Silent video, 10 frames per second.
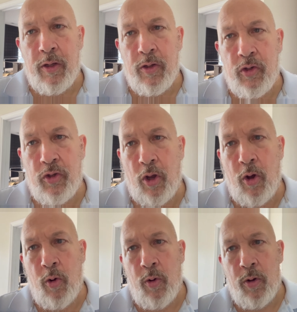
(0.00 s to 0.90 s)

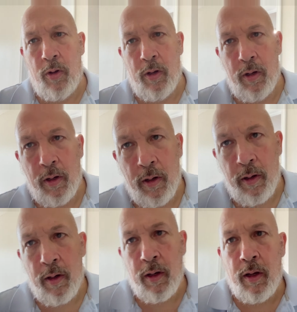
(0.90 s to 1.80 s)
So
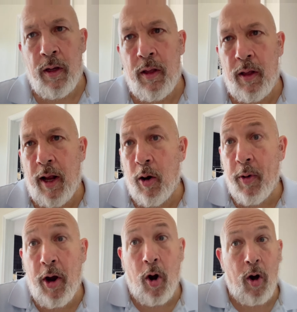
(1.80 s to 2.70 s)
there we
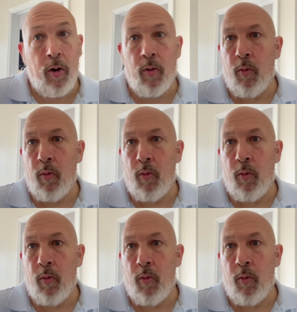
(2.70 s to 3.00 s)
are.